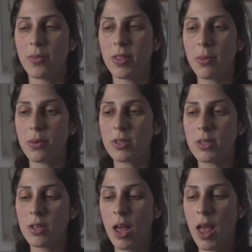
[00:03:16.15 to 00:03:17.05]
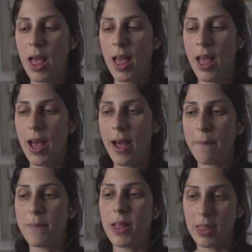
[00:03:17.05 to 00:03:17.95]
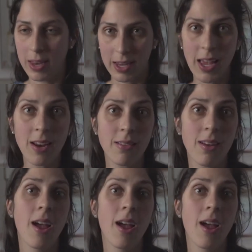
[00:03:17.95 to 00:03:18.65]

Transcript: labels. And then again,